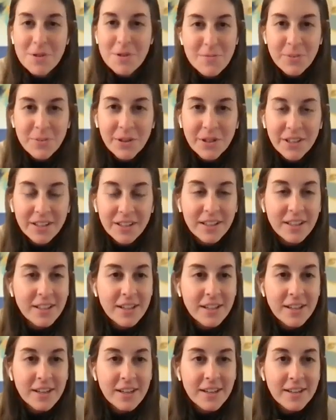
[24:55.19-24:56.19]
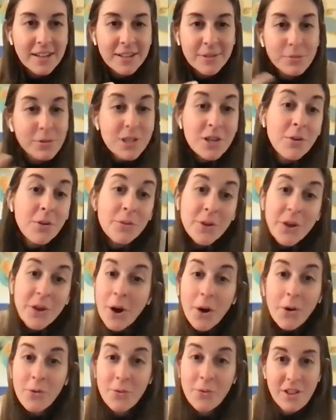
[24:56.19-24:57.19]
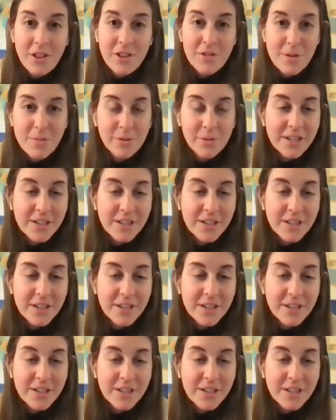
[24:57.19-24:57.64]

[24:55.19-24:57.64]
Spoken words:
people, we don't know what other